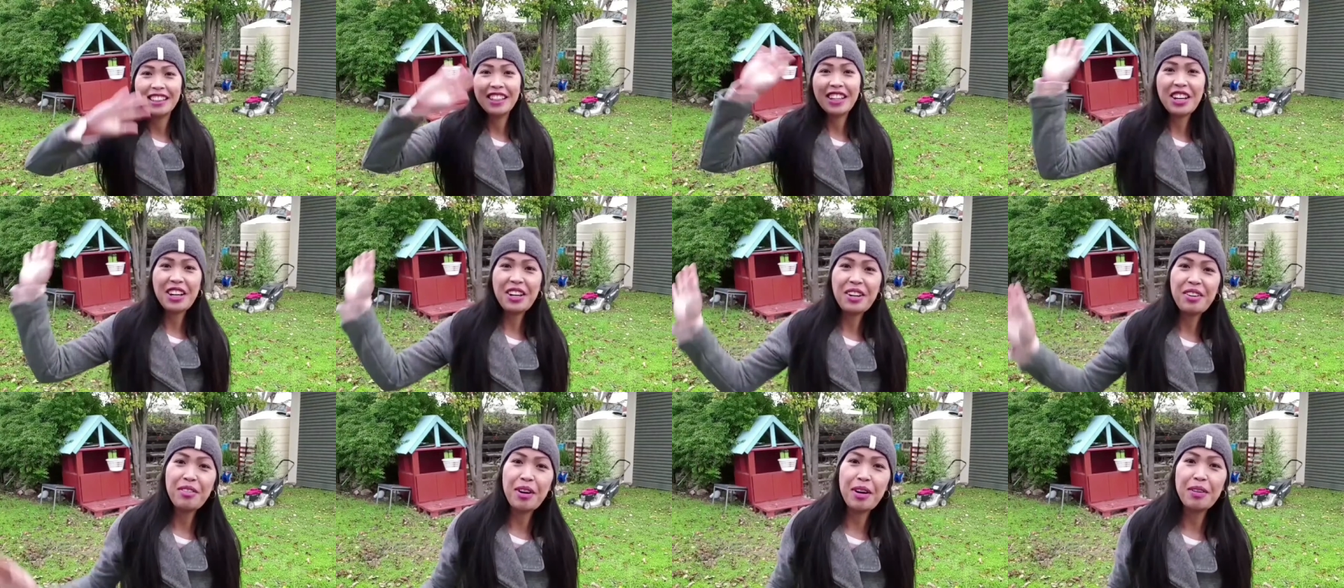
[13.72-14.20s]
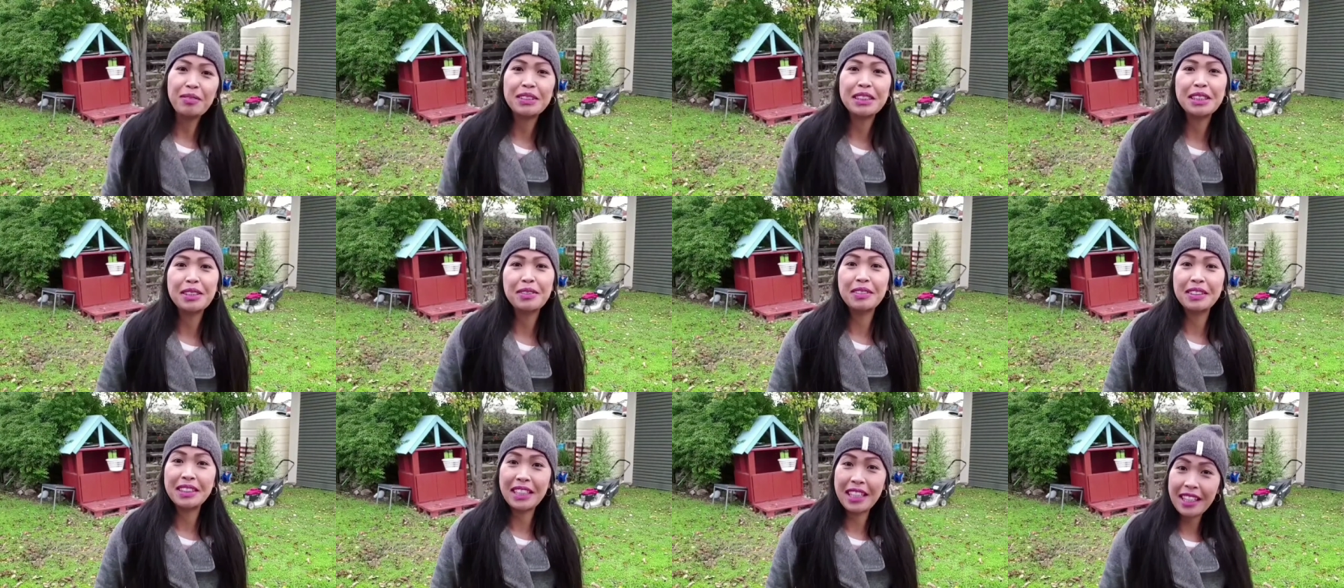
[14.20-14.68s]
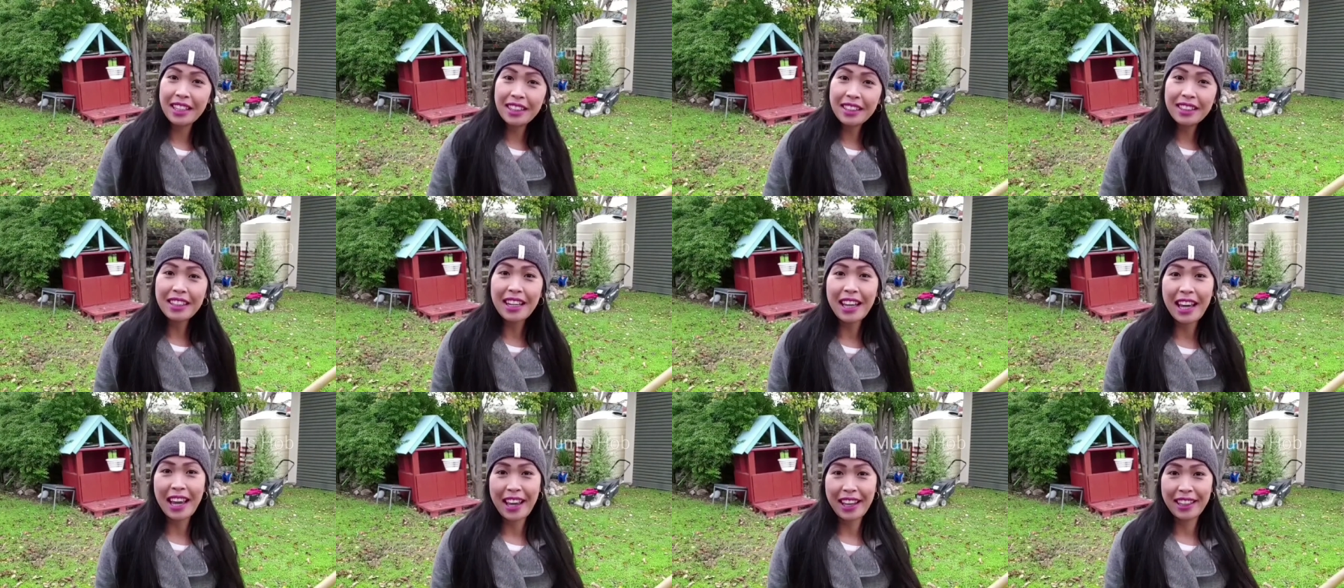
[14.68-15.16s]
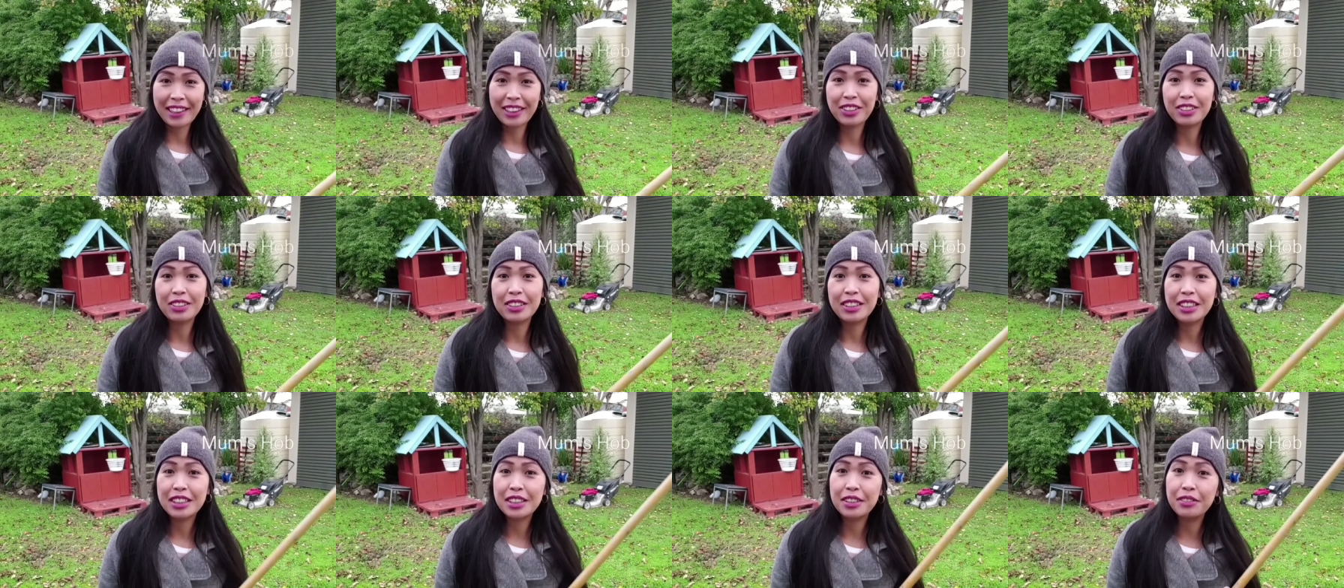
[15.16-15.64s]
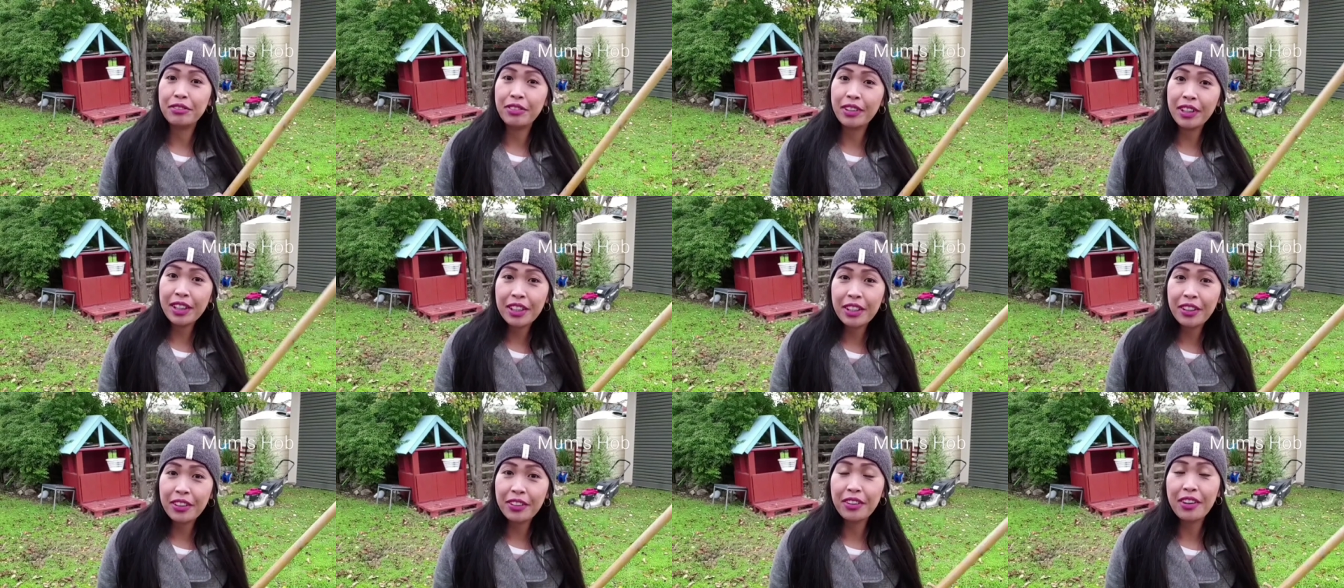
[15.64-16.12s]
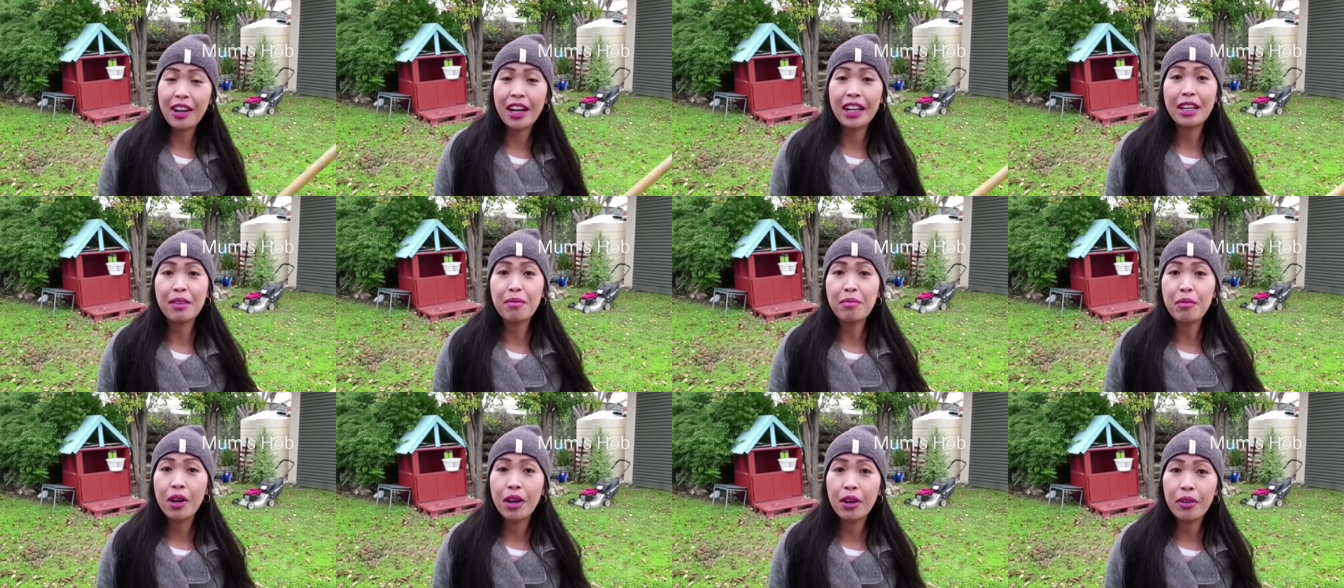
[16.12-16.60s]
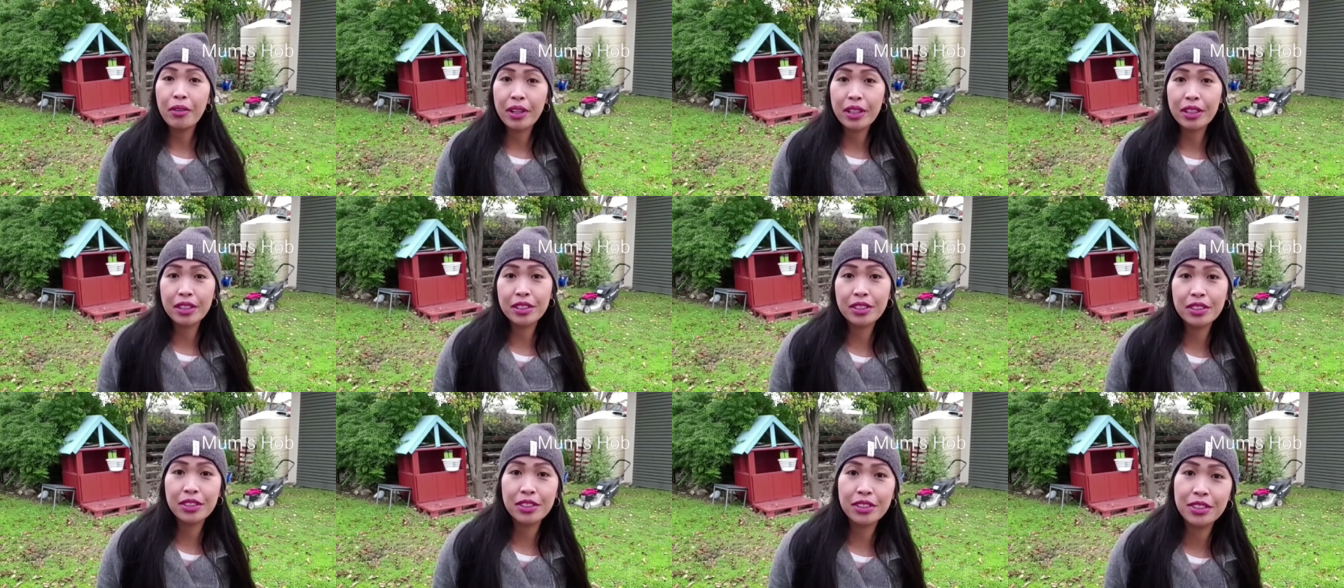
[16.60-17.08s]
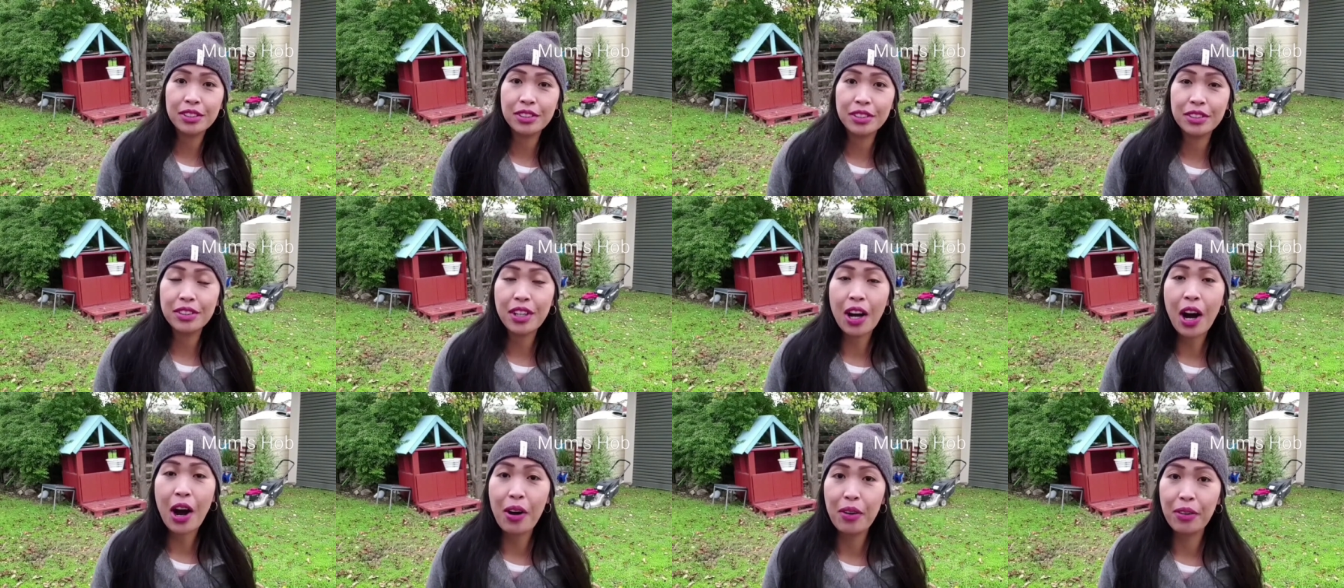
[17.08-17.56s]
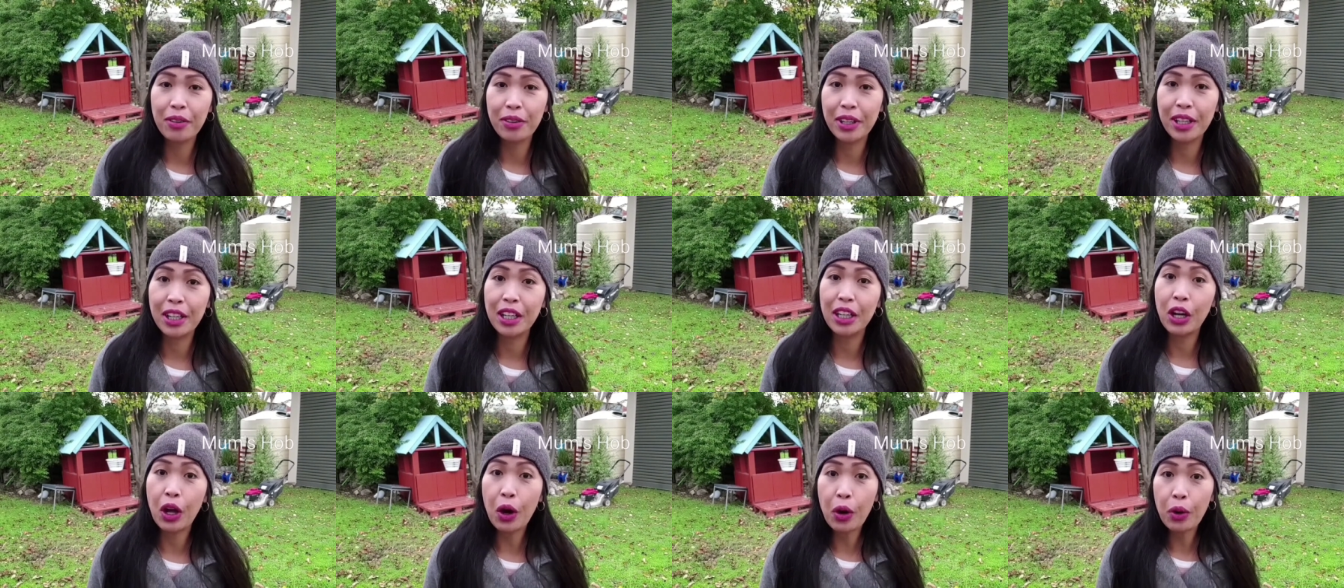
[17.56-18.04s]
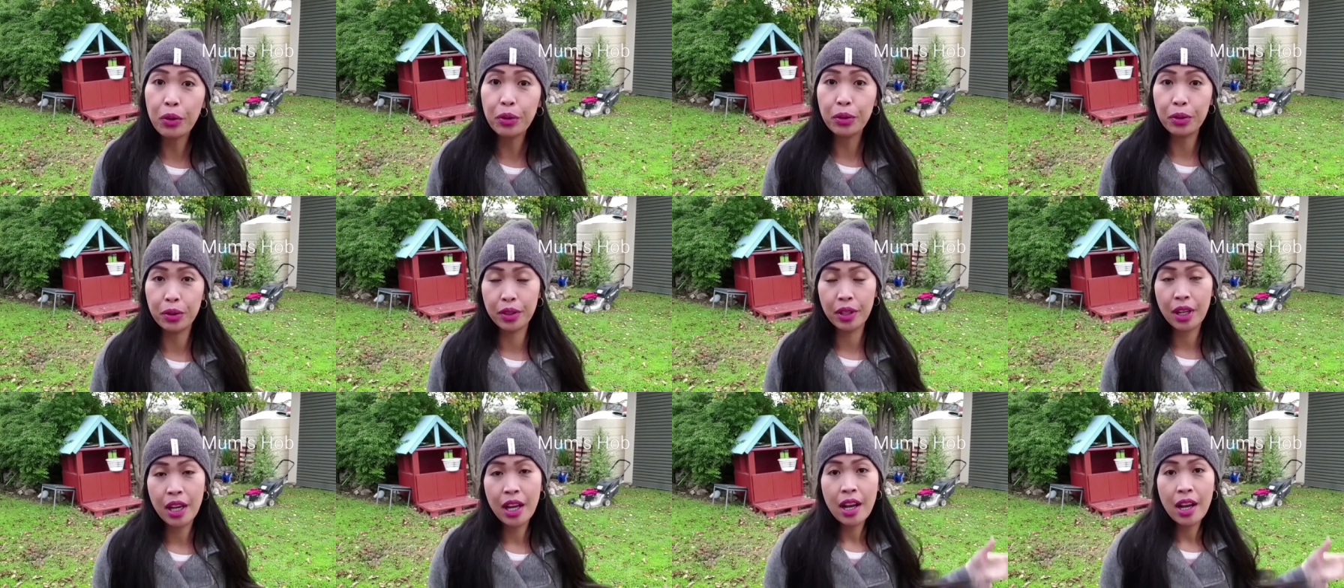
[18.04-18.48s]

Hello, Momsters here, and for this video I am going to do our lawn.